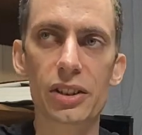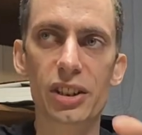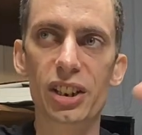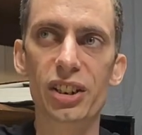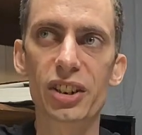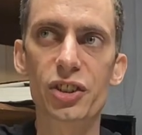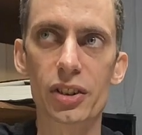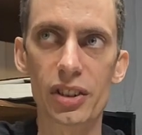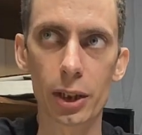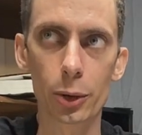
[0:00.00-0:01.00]
Is it
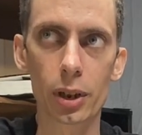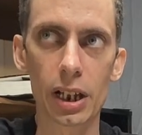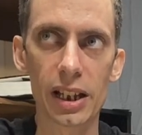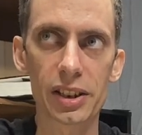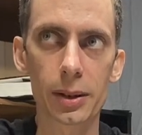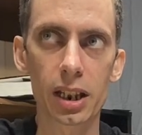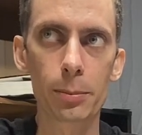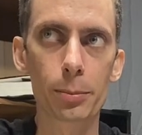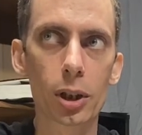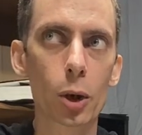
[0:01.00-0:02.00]
addictions that you guys
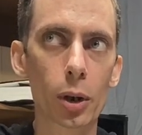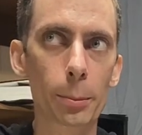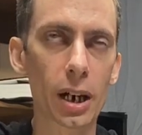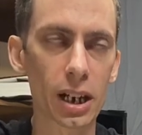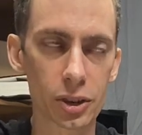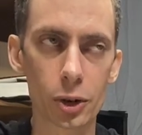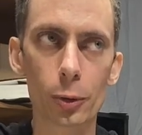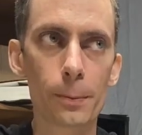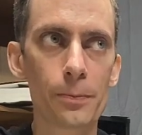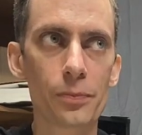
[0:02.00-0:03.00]
keep going back
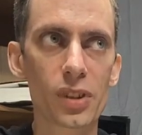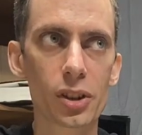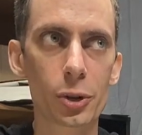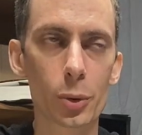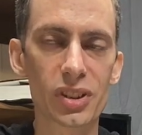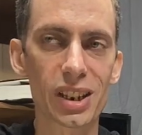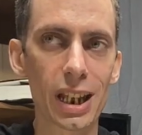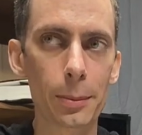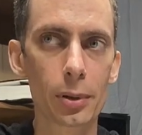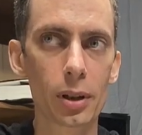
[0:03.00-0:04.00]
to
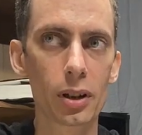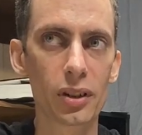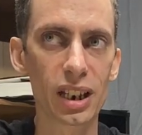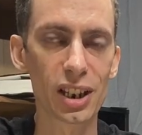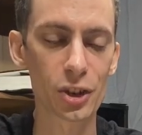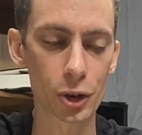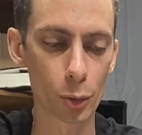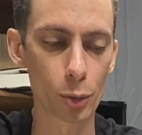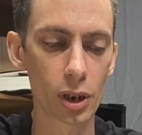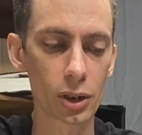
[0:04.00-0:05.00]
escape the
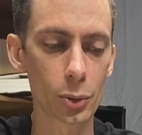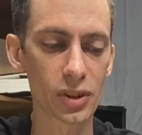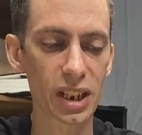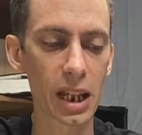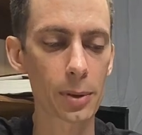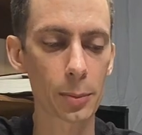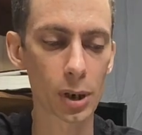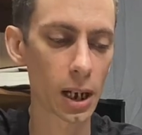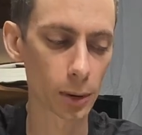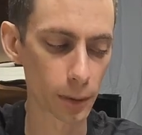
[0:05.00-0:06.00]
issue, to escape
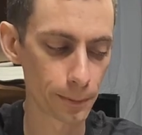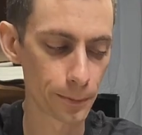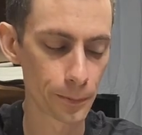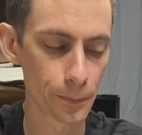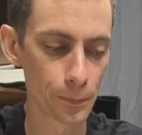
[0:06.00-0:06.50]
the problem?